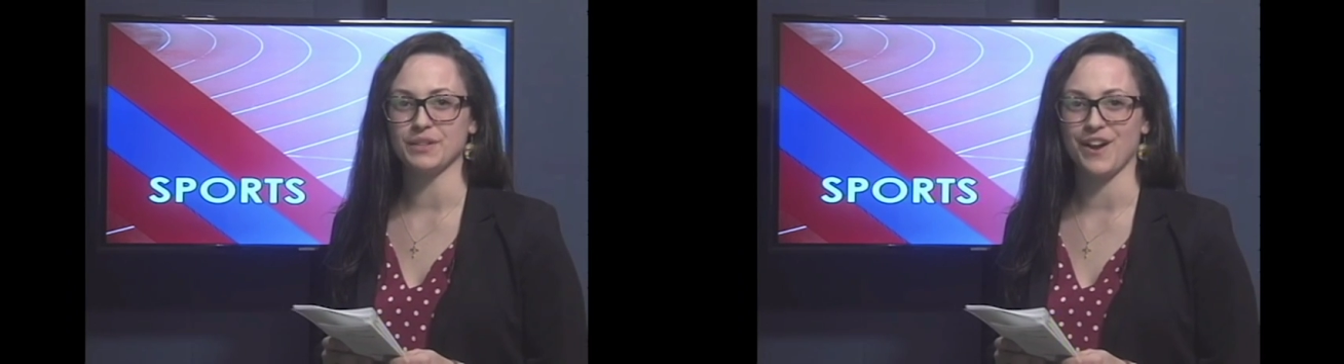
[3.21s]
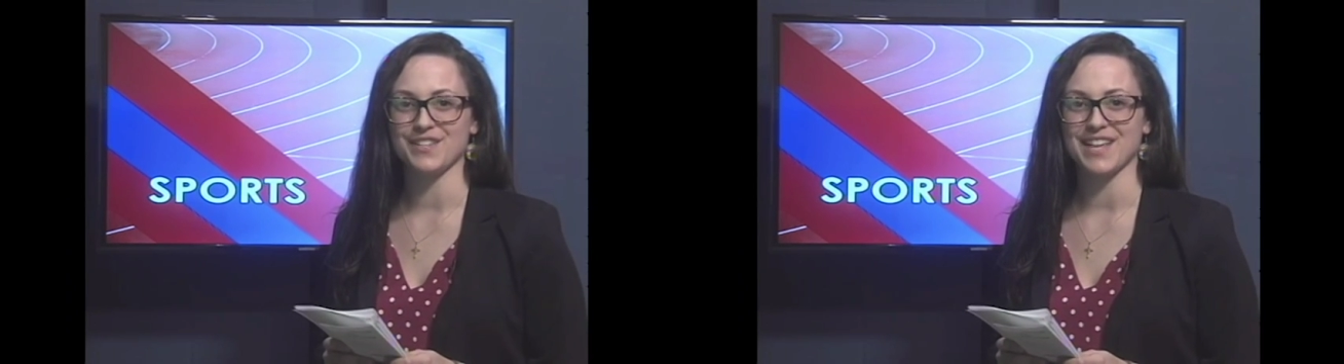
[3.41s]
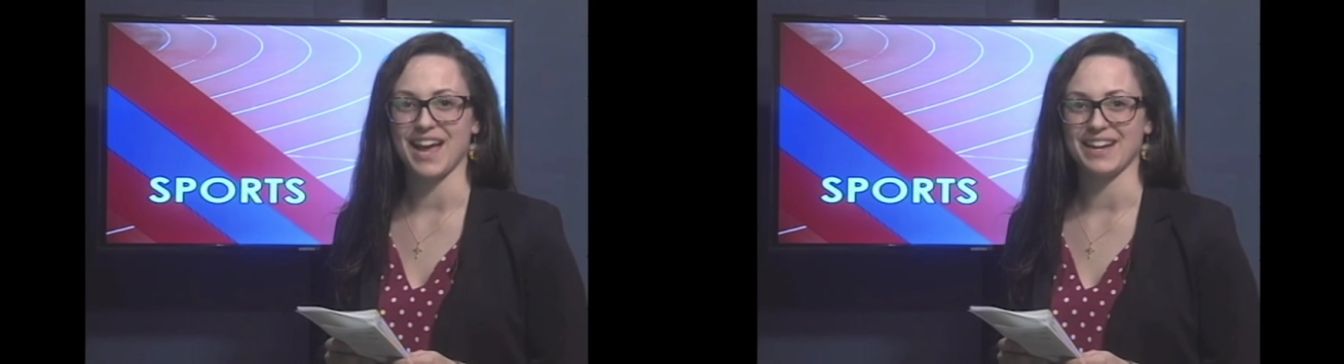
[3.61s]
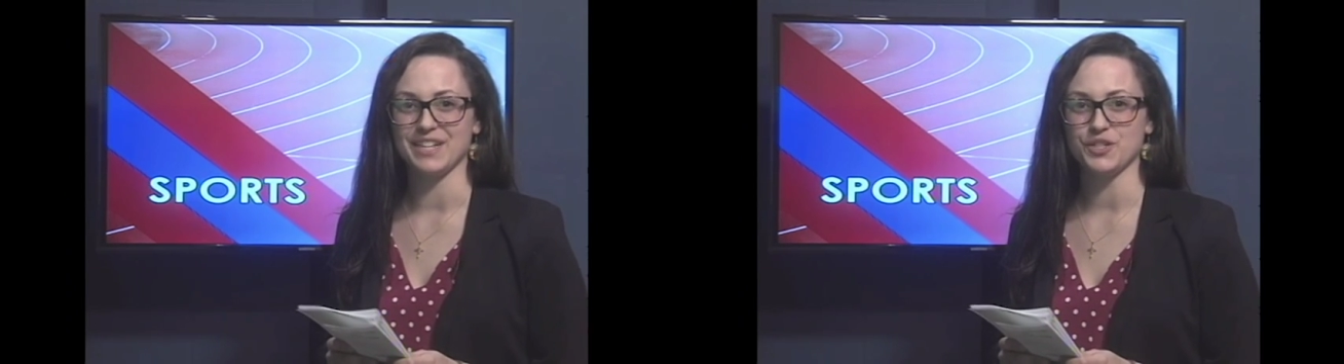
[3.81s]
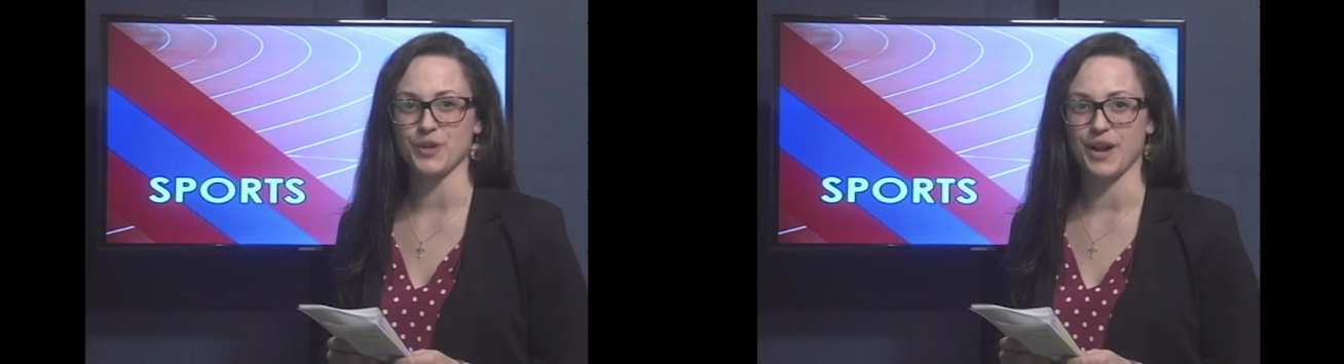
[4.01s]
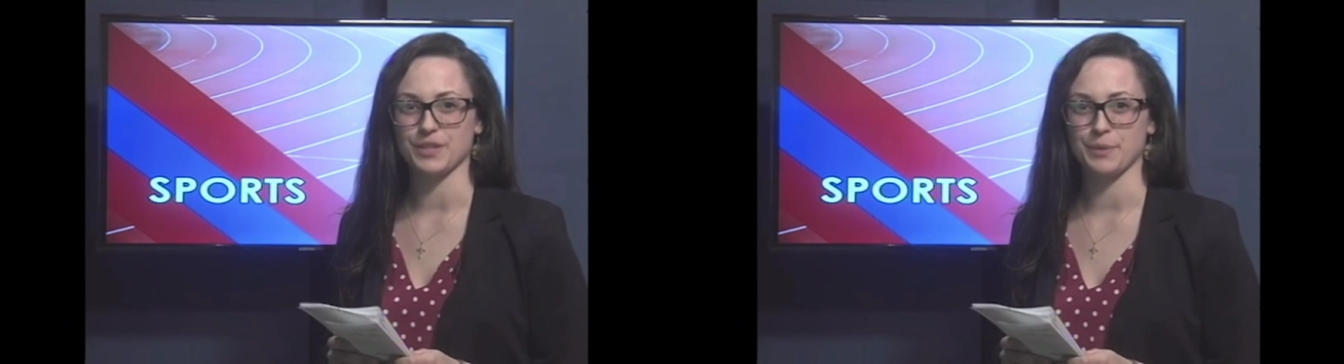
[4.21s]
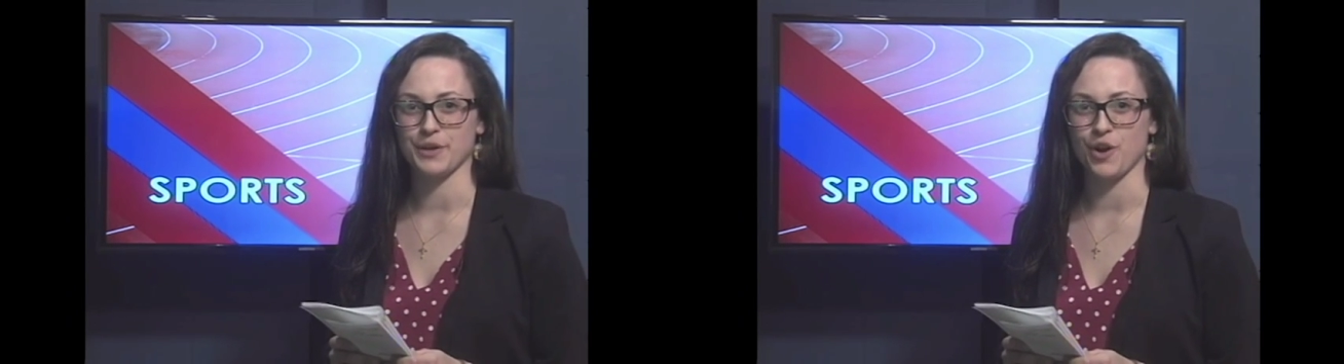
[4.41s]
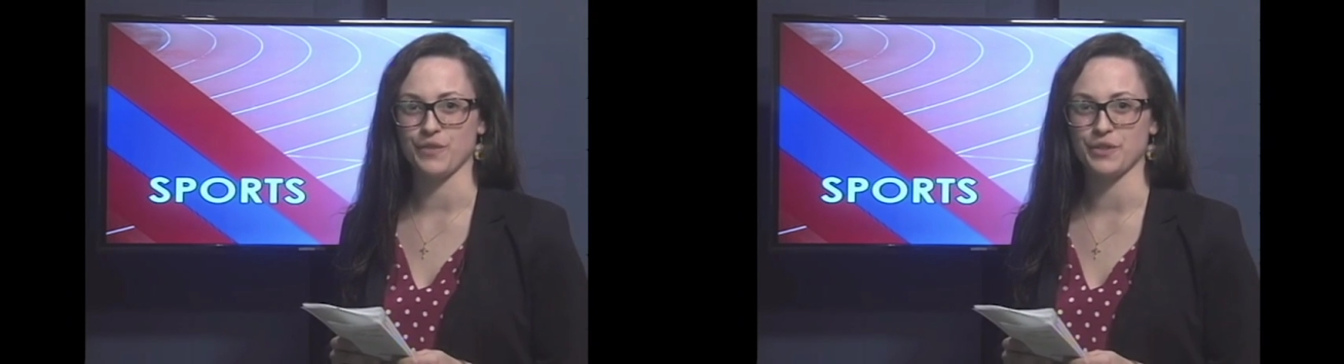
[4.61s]
loss at East
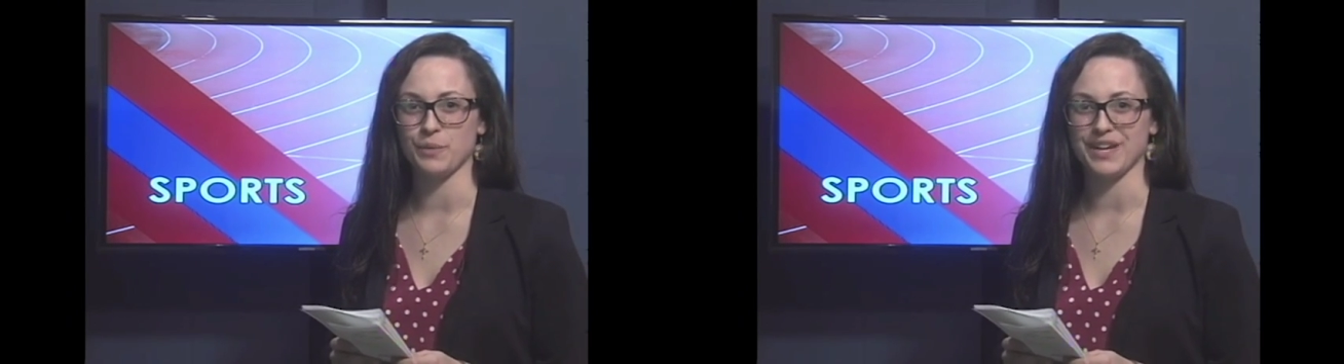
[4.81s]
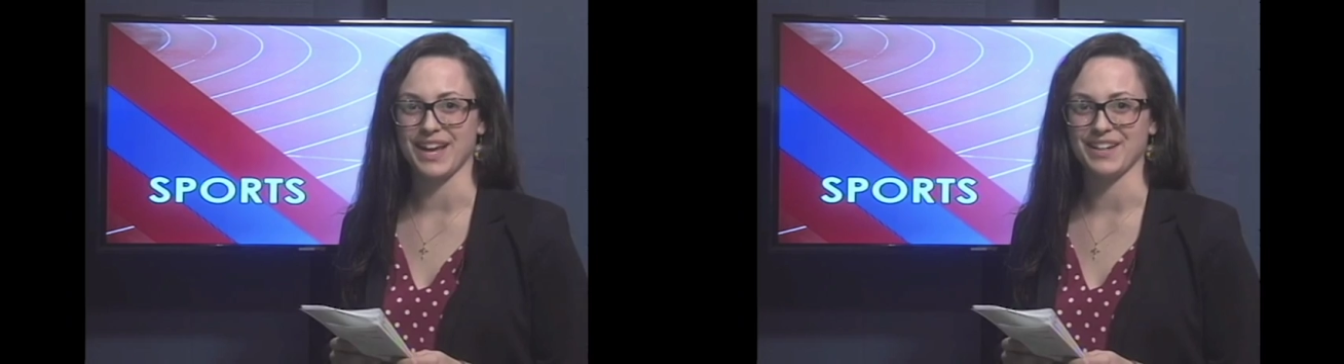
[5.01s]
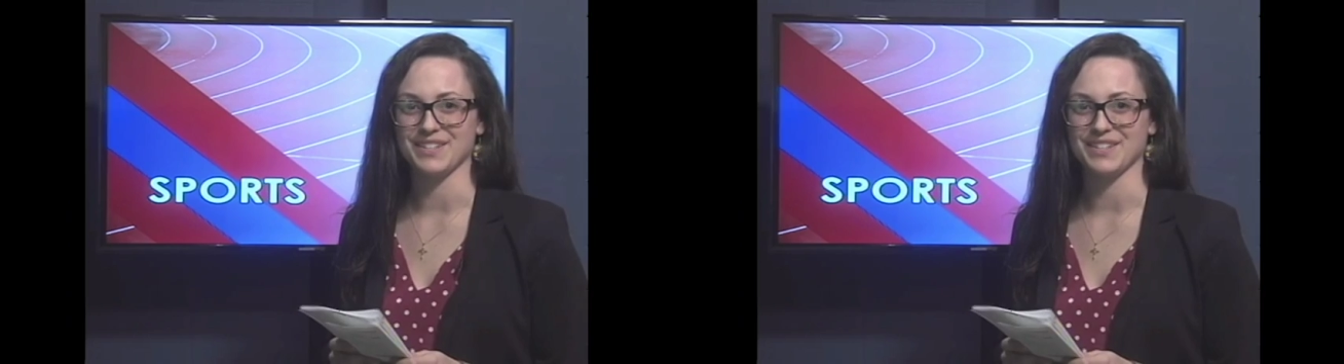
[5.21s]
Stroudsburg over the weekend.